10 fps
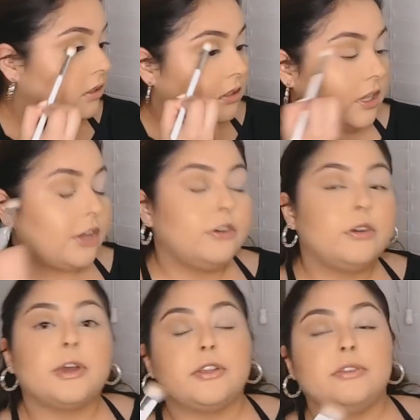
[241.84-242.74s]
I don't know
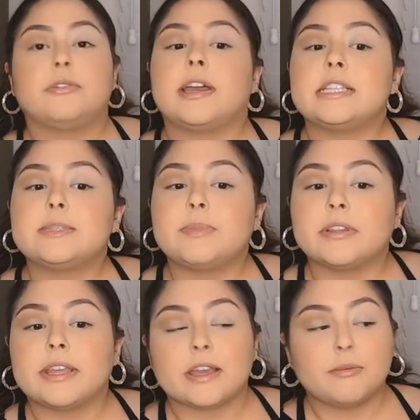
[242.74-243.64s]
about you guys, but
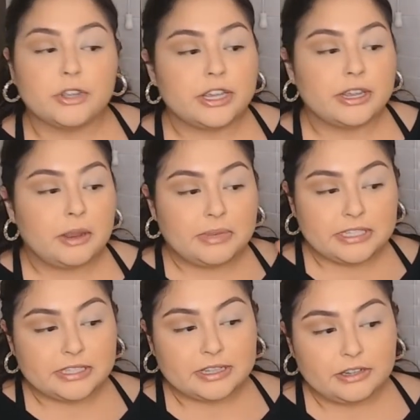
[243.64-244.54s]
like I'm looking at my
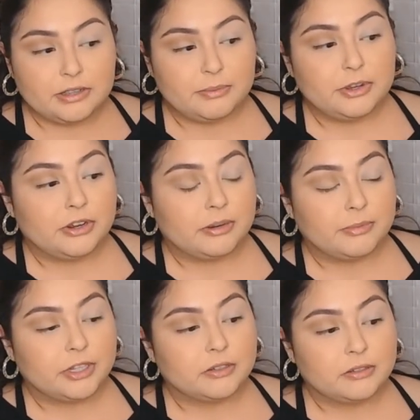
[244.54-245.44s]
skin in the mirror and I'm
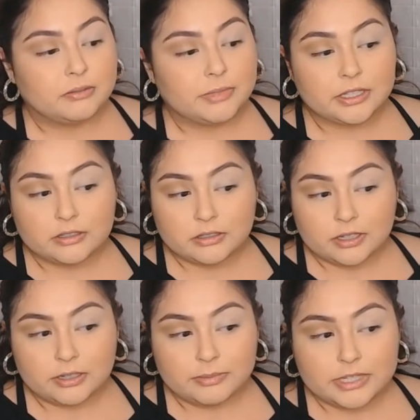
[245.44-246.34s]
like, oh my
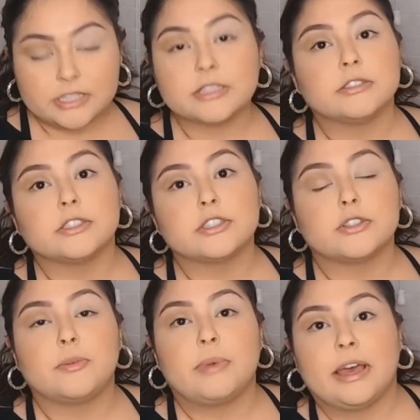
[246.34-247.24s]
god, my skin looks so
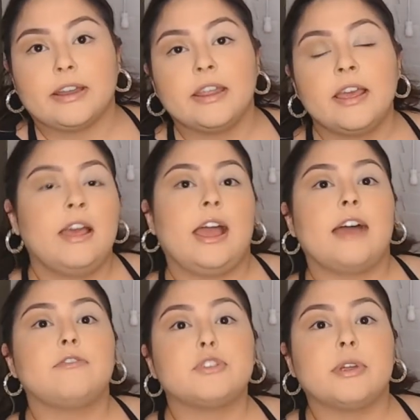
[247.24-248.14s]
bad. I have
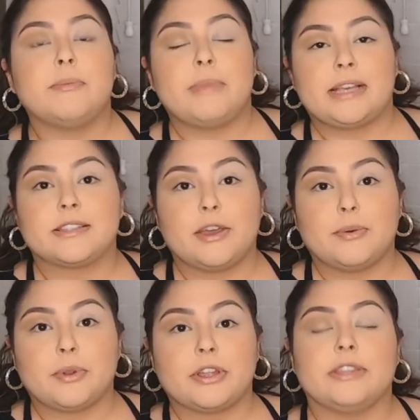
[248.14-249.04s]
to wear a mask at
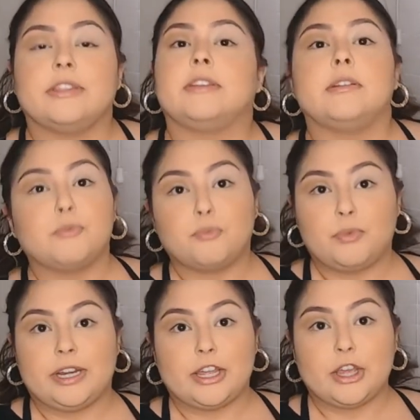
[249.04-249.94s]
work, and then
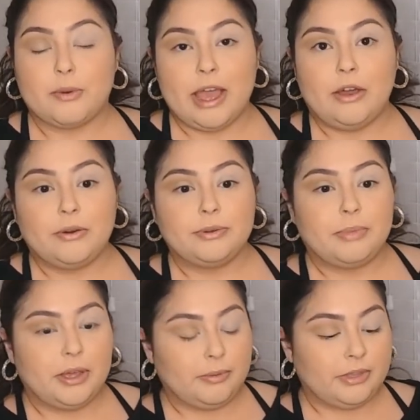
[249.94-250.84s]
when I go out in
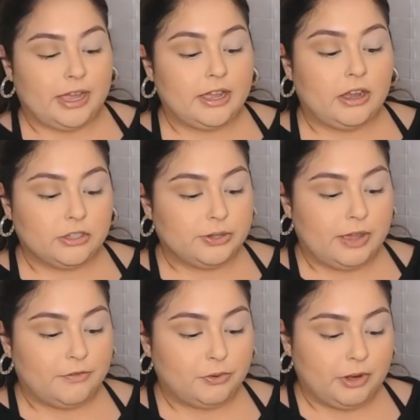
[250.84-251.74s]
public I also have
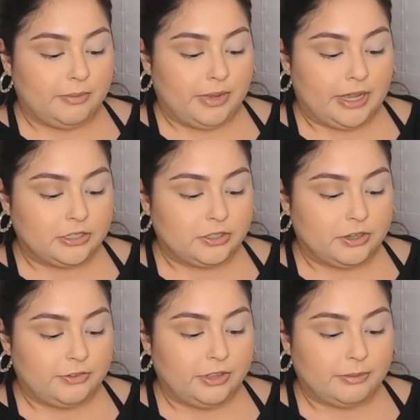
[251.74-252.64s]
to wear a mask, so I
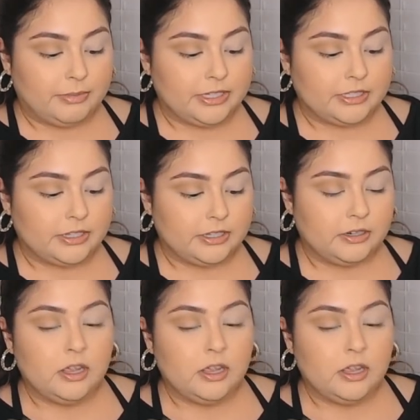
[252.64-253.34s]
feel like my skin